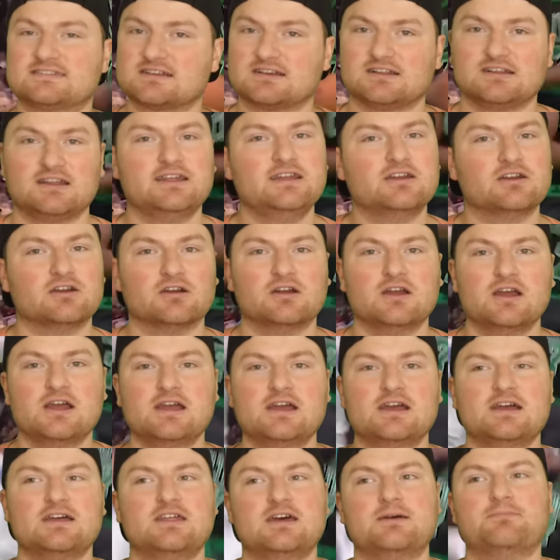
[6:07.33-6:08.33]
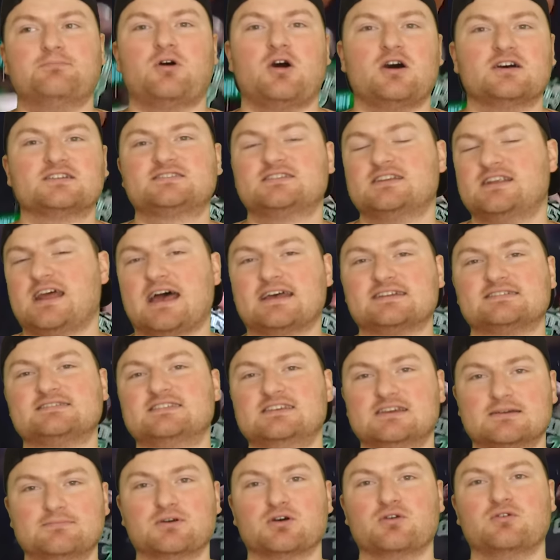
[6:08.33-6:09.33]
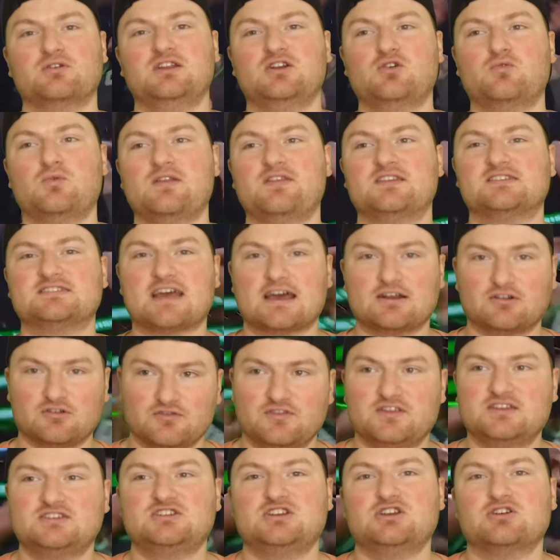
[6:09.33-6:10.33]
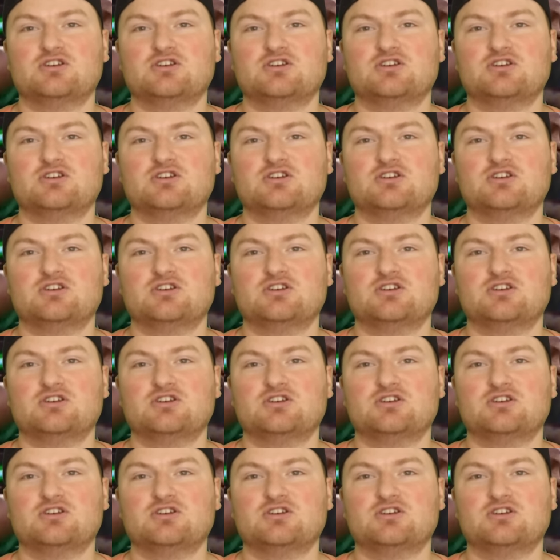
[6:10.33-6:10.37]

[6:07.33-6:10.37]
clear that Boston has the ability to win the title this